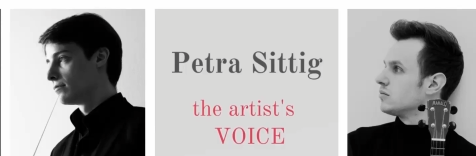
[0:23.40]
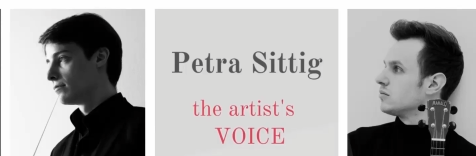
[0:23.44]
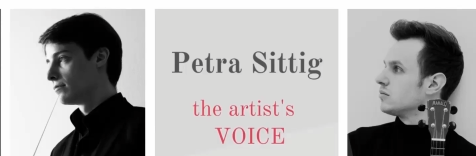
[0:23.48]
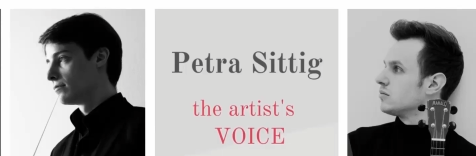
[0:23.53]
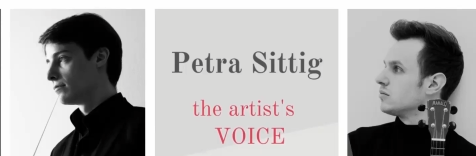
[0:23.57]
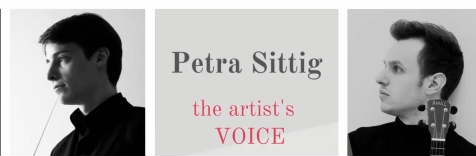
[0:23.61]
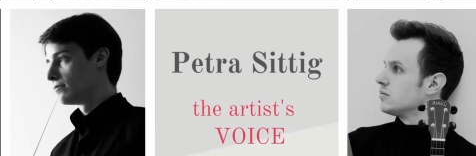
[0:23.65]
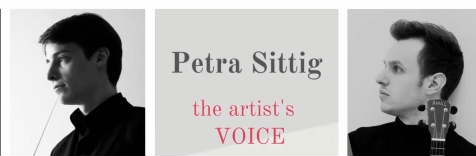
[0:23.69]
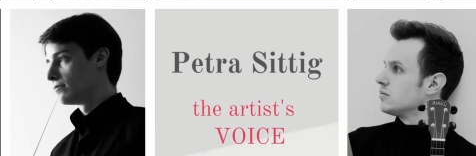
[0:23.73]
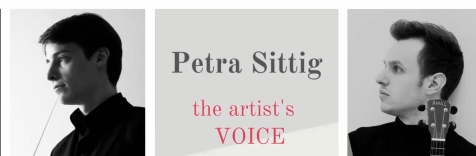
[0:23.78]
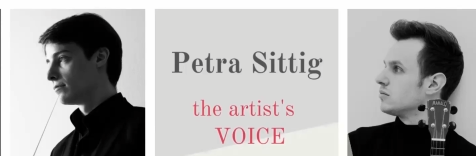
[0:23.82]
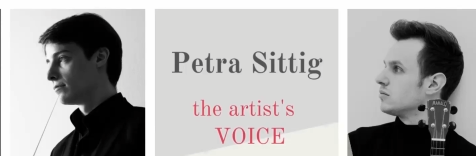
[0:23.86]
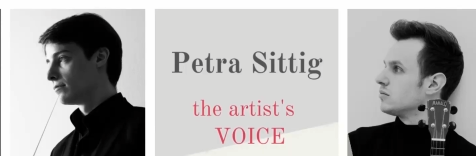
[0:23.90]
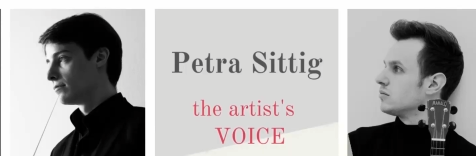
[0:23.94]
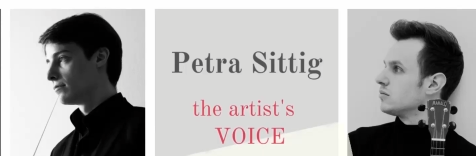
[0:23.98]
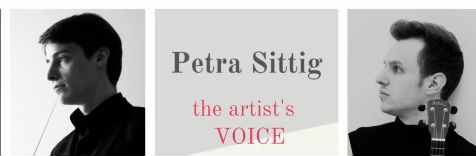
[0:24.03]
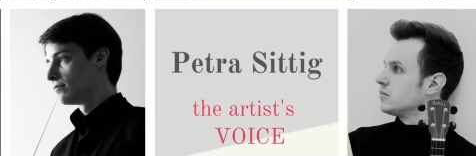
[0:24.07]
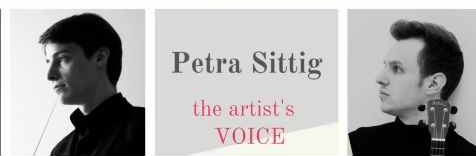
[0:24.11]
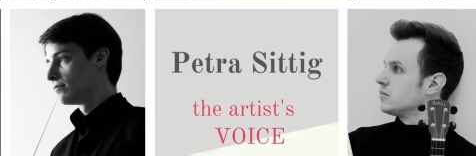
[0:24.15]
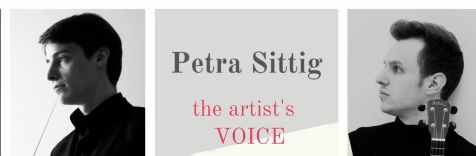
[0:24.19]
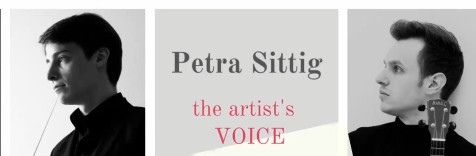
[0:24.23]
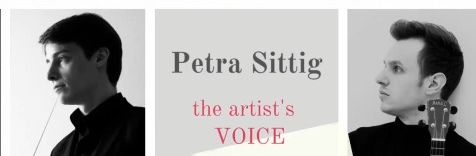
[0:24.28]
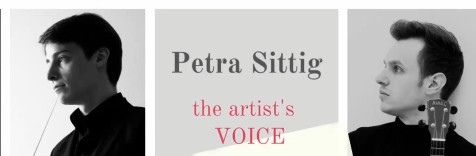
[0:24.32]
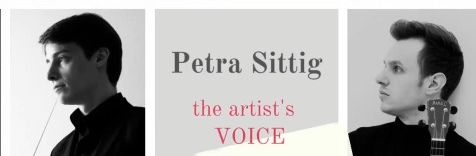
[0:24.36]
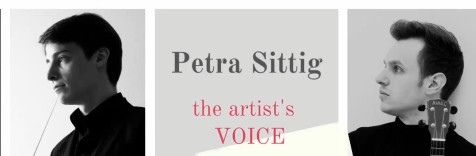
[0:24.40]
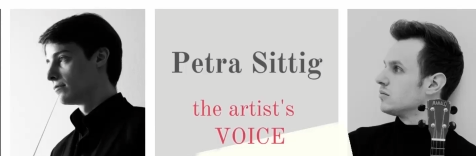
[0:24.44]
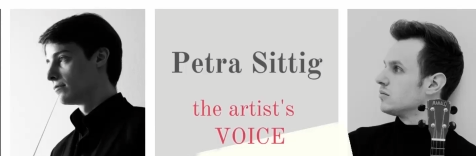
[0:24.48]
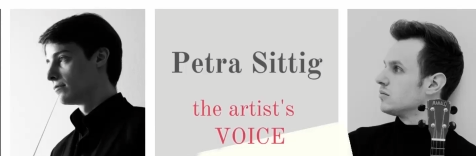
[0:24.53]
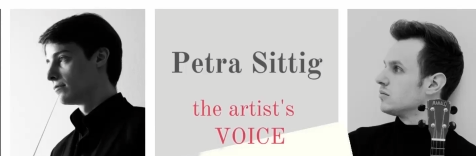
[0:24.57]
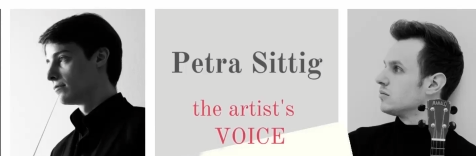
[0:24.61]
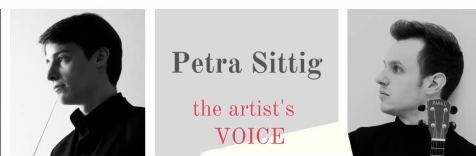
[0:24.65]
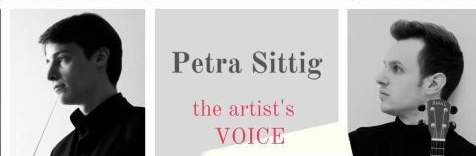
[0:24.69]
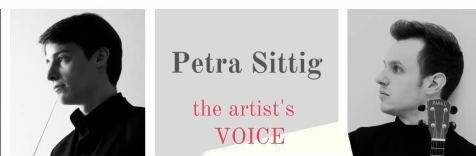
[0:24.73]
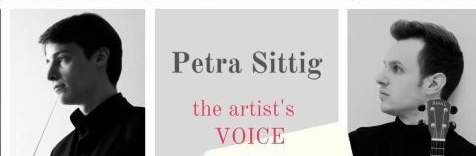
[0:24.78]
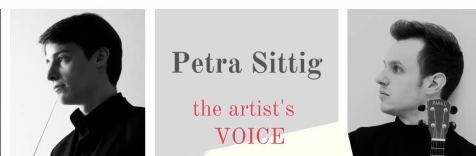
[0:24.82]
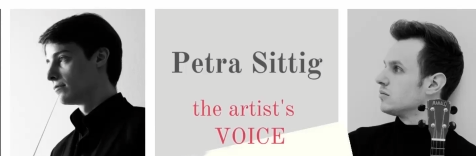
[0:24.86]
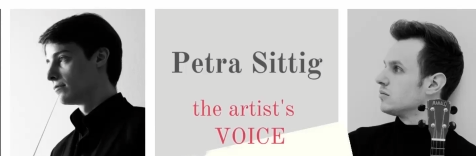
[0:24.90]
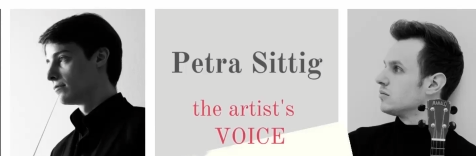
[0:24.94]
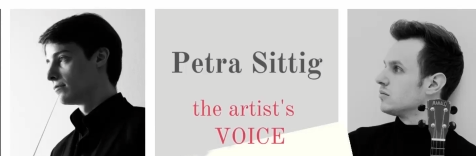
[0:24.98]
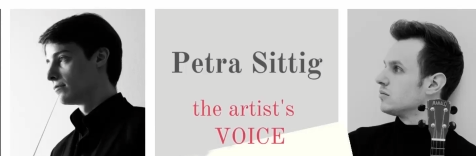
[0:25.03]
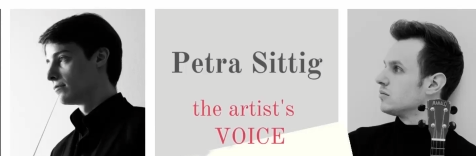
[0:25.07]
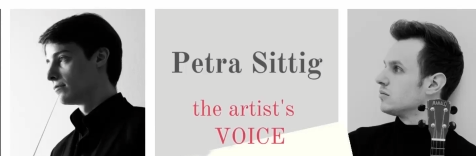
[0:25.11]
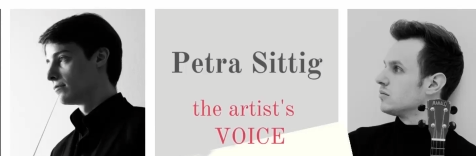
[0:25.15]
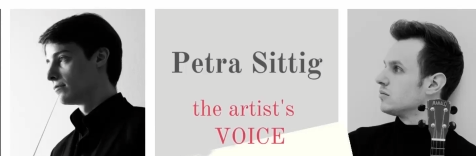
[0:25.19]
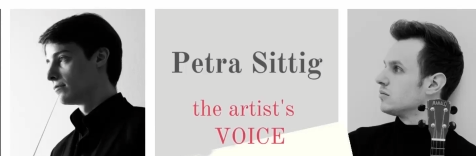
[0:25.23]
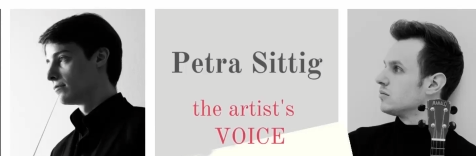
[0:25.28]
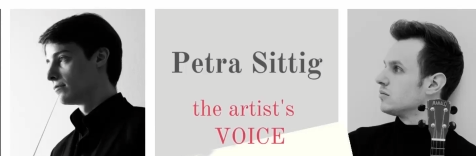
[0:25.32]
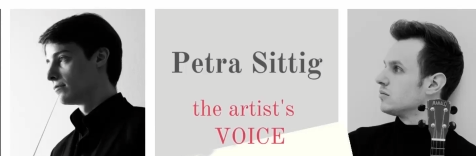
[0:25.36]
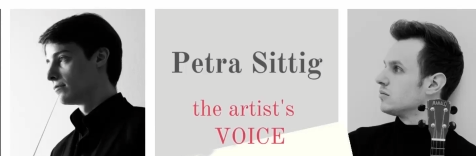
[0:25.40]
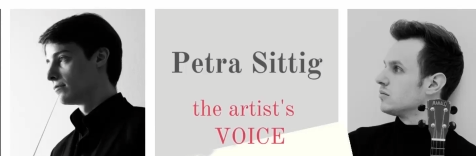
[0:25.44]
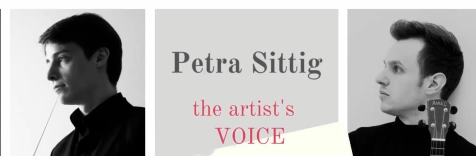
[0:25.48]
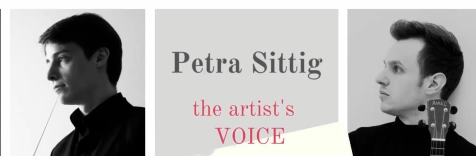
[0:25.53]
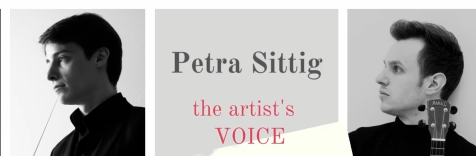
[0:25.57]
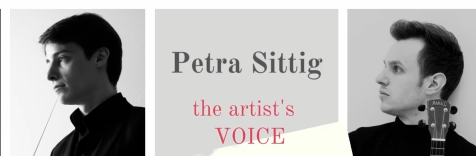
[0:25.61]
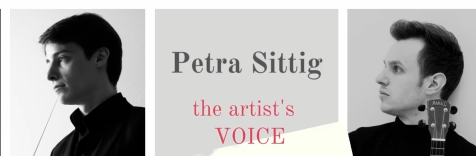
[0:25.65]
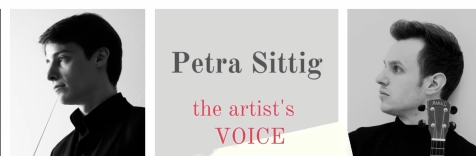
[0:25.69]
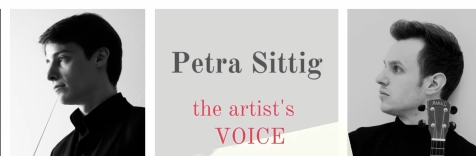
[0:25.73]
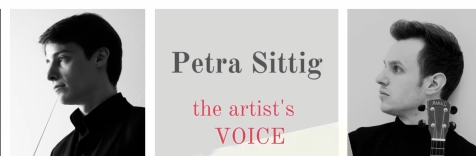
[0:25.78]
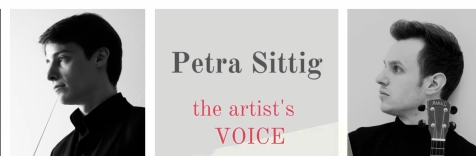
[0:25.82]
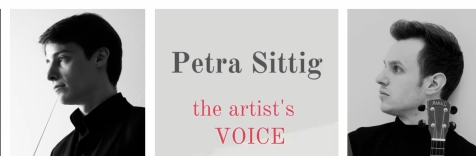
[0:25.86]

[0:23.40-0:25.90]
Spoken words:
Nobody speaks.